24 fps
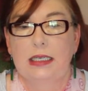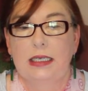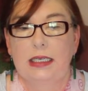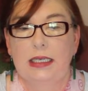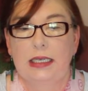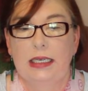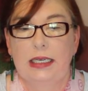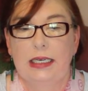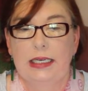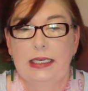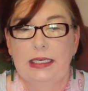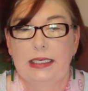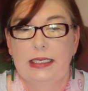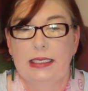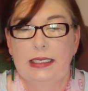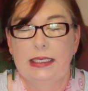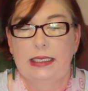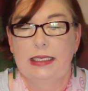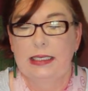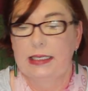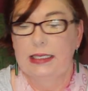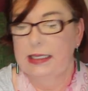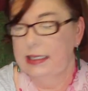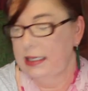
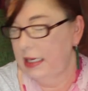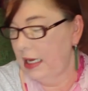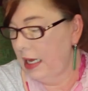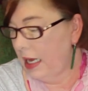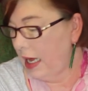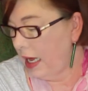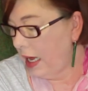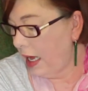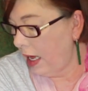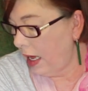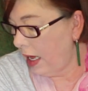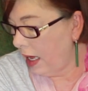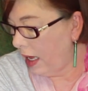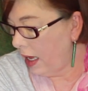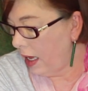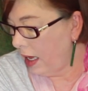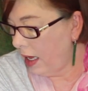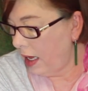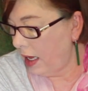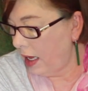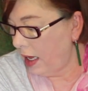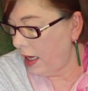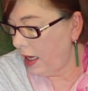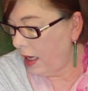is
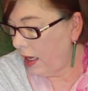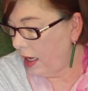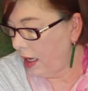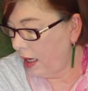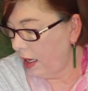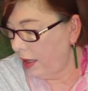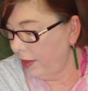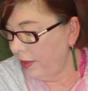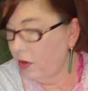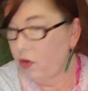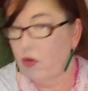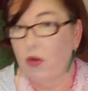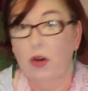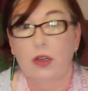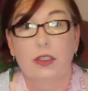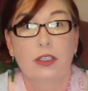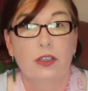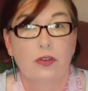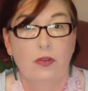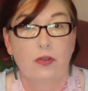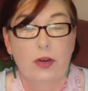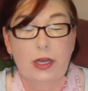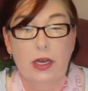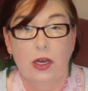The
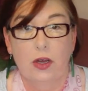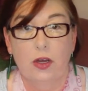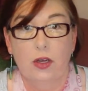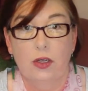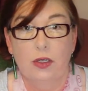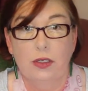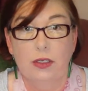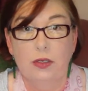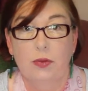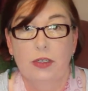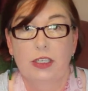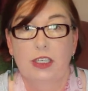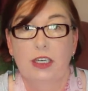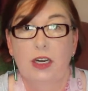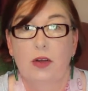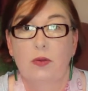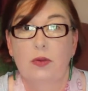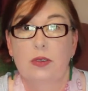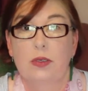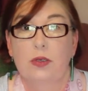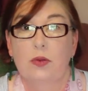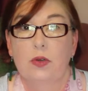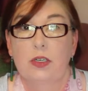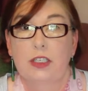Grocery Girls, which I
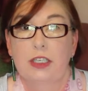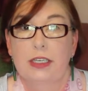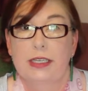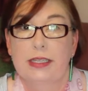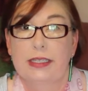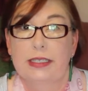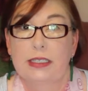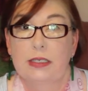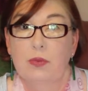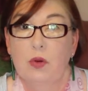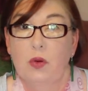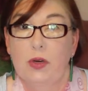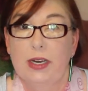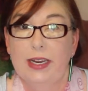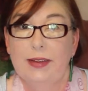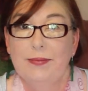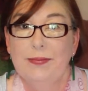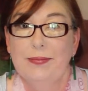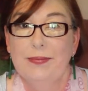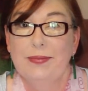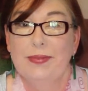was watching this morning.